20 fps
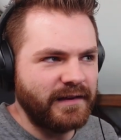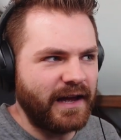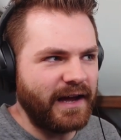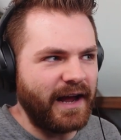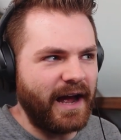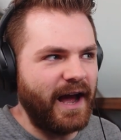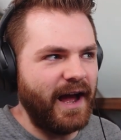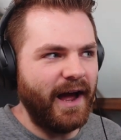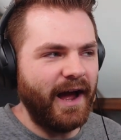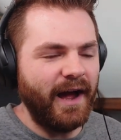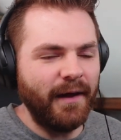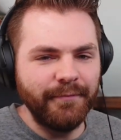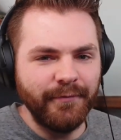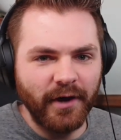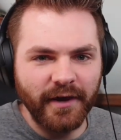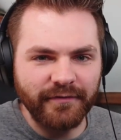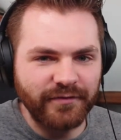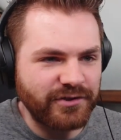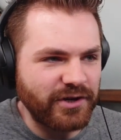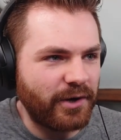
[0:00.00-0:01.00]
Like, I, I'm
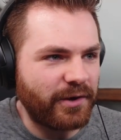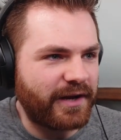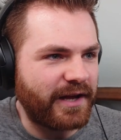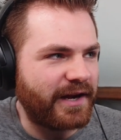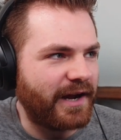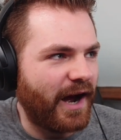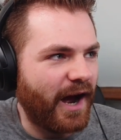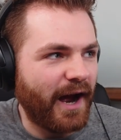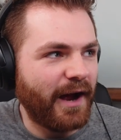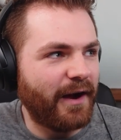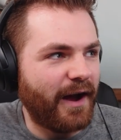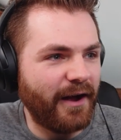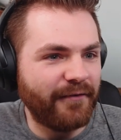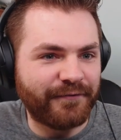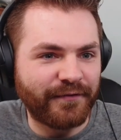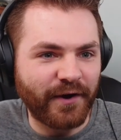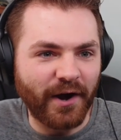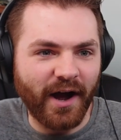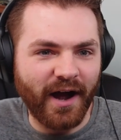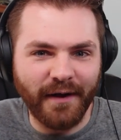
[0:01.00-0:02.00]
not even joking. I, I
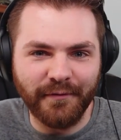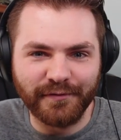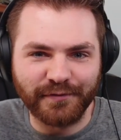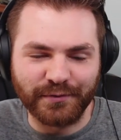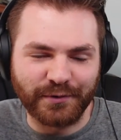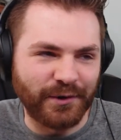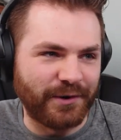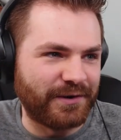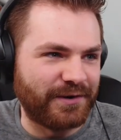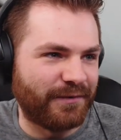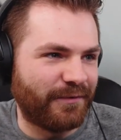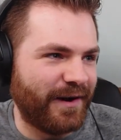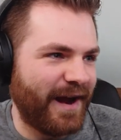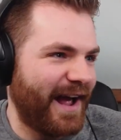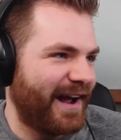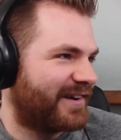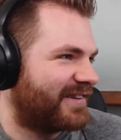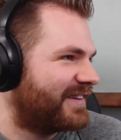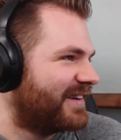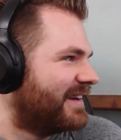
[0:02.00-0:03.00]
forgot I was recording a
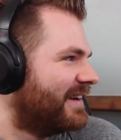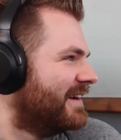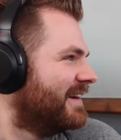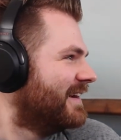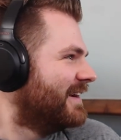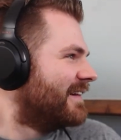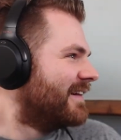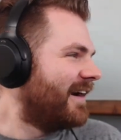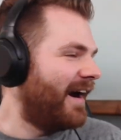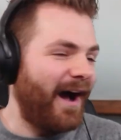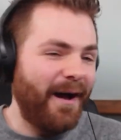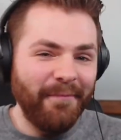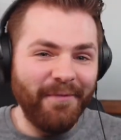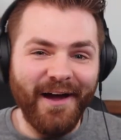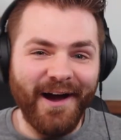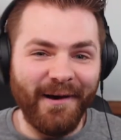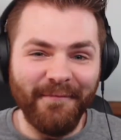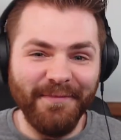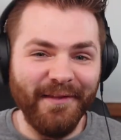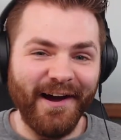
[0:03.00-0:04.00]
reaction. I'm,
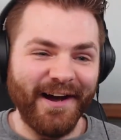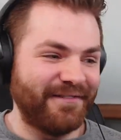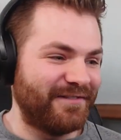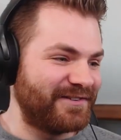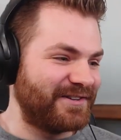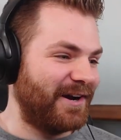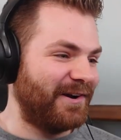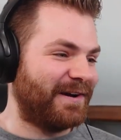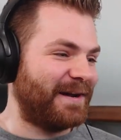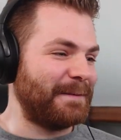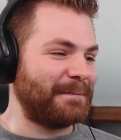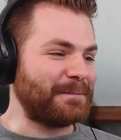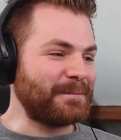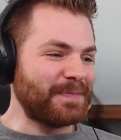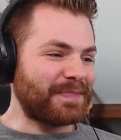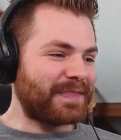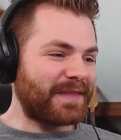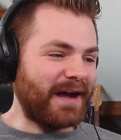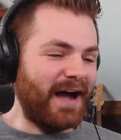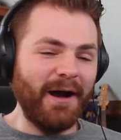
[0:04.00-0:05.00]
I'm not even joking.
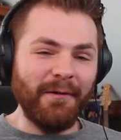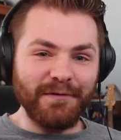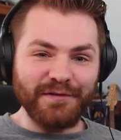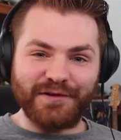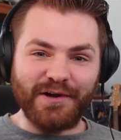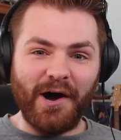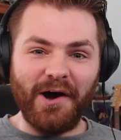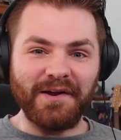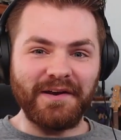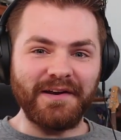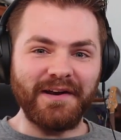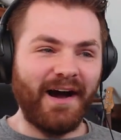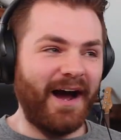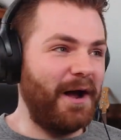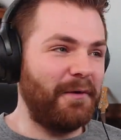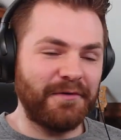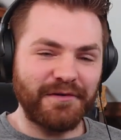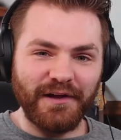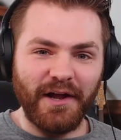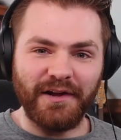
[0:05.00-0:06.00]
I was gone.
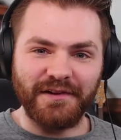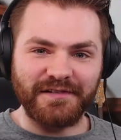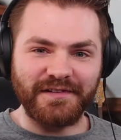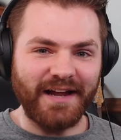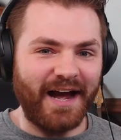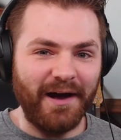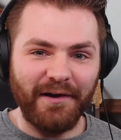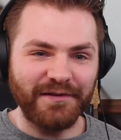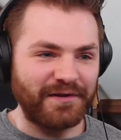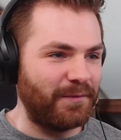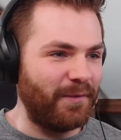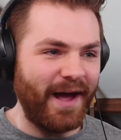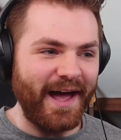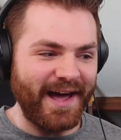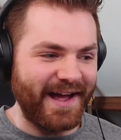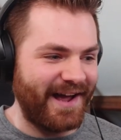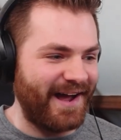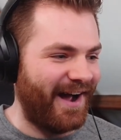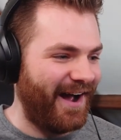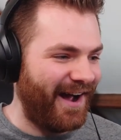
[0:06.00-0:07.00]
I was lost. I was
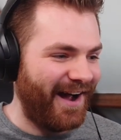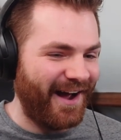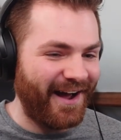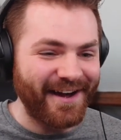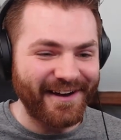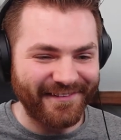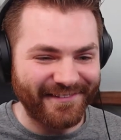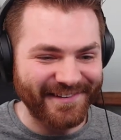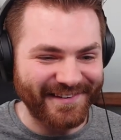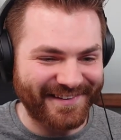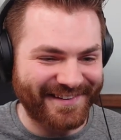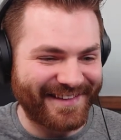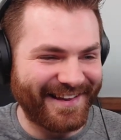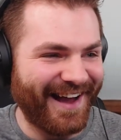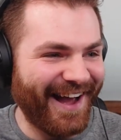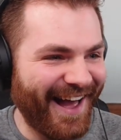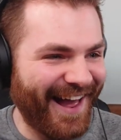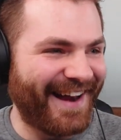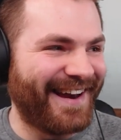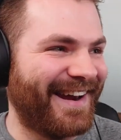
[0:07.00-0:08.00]
away. I was
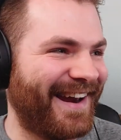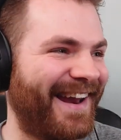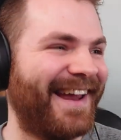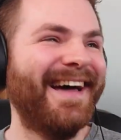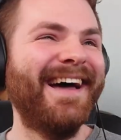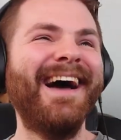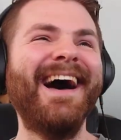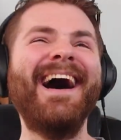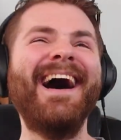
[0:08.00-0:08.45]
done.